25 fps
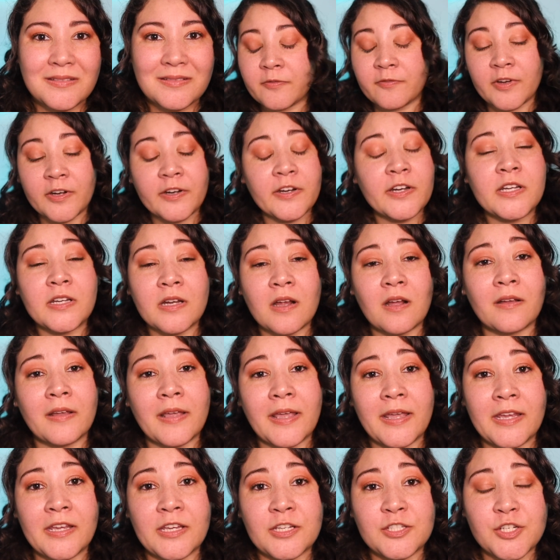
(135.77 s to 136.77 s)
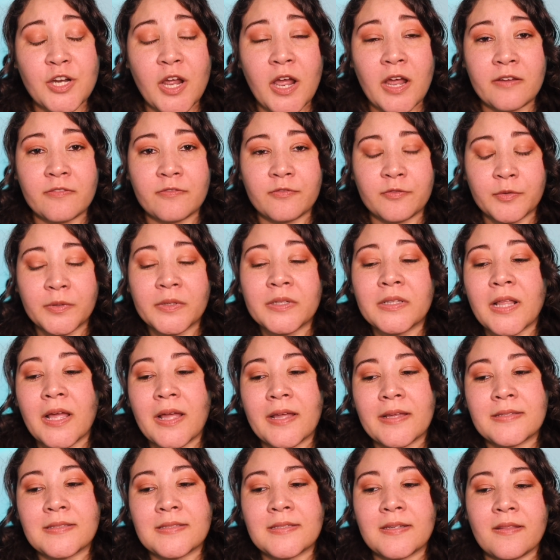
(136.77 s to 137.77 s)
From a very young age, I've
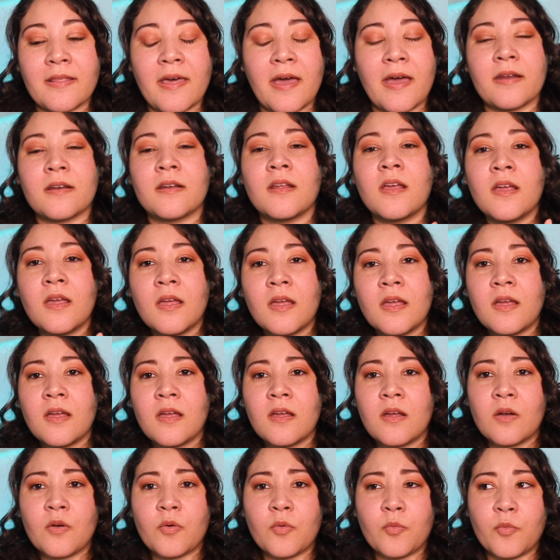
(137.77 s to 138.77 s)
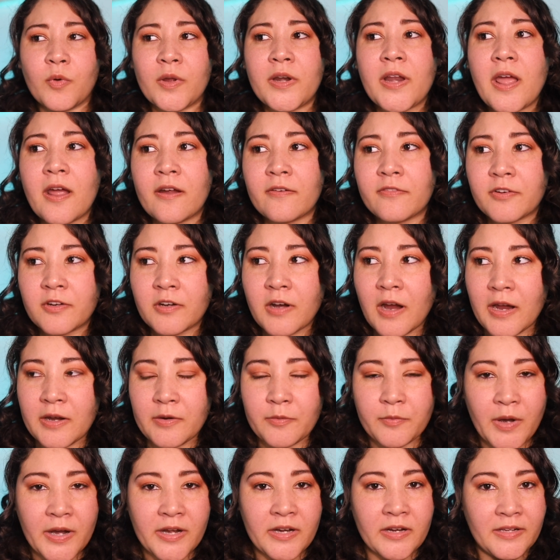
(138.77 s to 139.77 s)
realized that
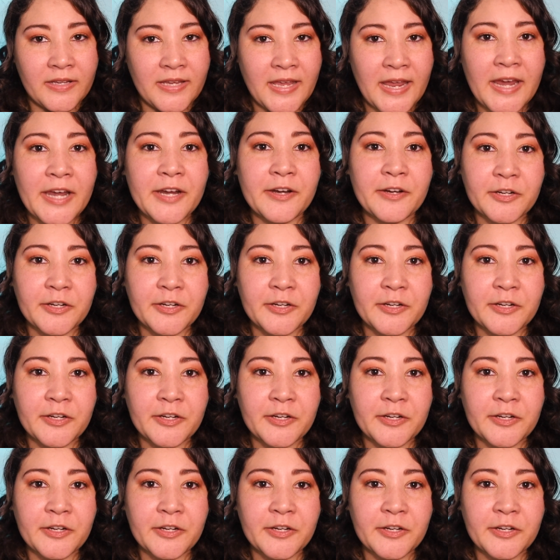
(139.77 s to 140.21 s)
whenever I write a